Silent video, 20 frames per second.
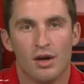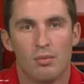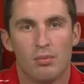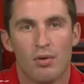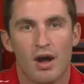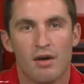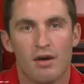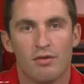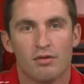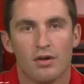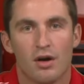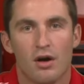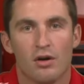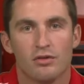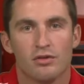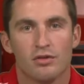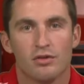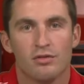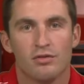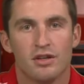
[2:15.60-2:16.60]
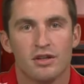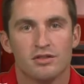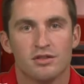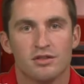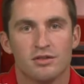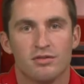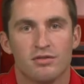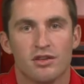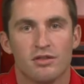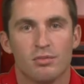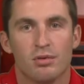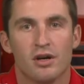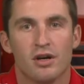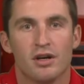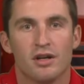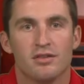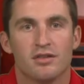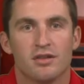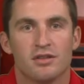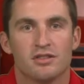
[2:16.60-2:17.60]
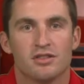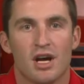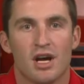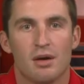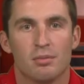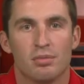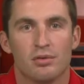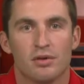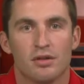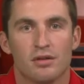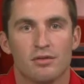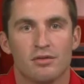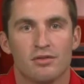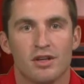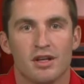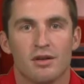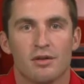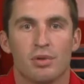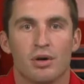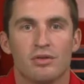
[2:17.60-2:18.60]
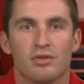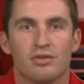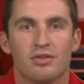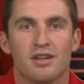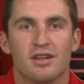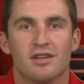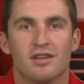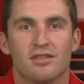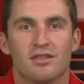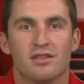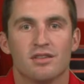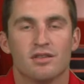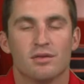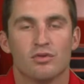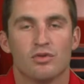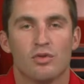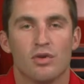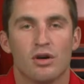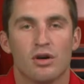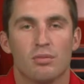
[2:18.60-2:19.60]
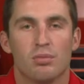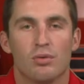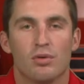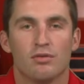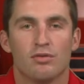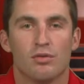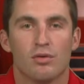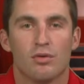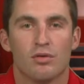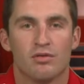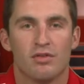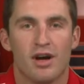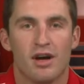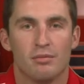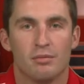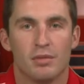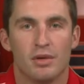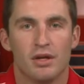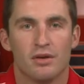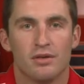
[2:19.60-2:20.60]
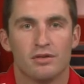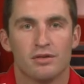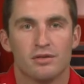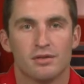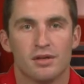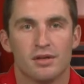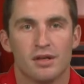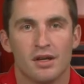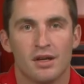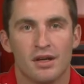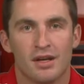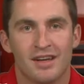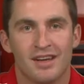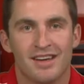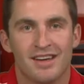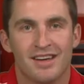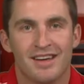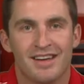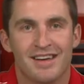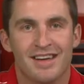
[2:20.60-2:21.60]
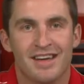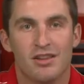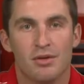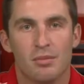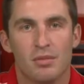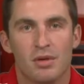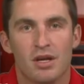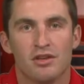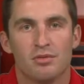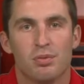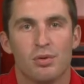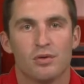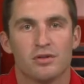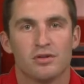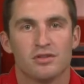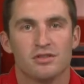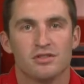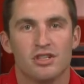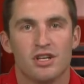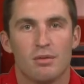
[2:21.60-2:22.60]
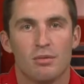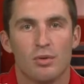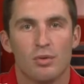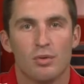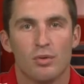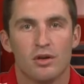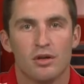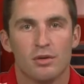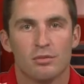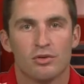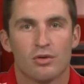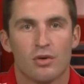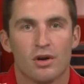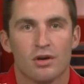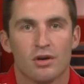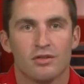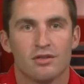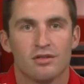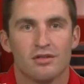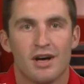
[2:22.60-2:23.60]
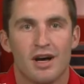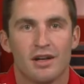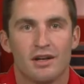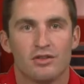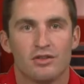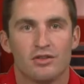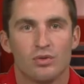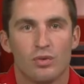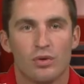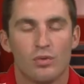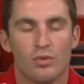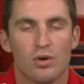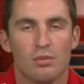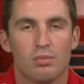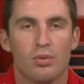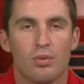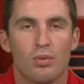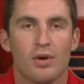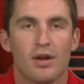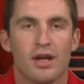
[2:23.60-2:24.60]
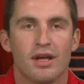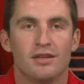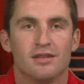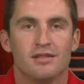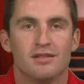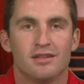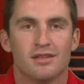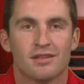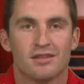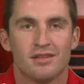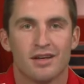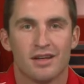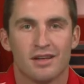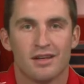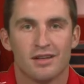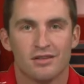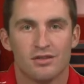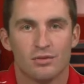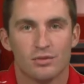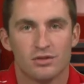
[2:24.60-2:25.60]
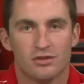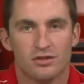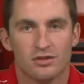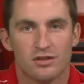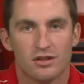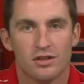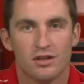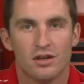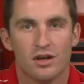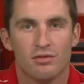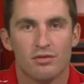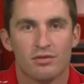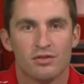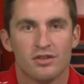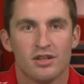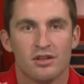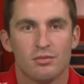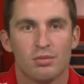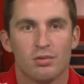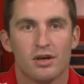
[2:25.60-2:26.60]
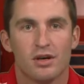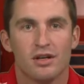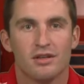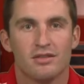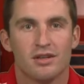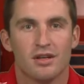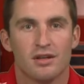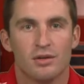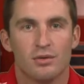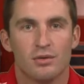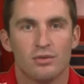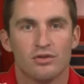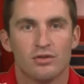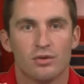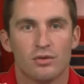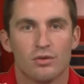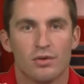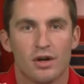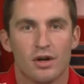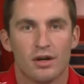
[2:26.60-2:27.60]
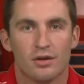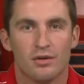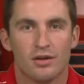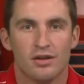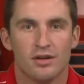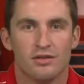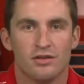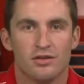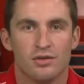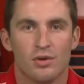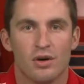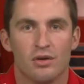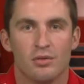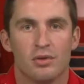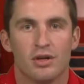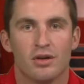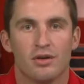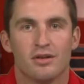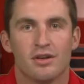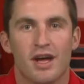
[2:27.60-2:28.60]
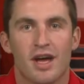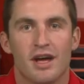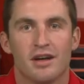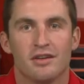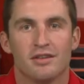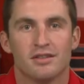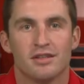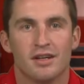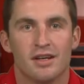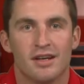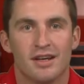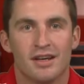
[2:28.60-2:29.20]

Bradford also finished in 5th place in the shot put event, posting a distance of 12.45 meters. In the men's portion, Jeremy Williams crossed the line in 21.86 seconds, which is good enough for 10th place and a new school record in the 200-meter dash.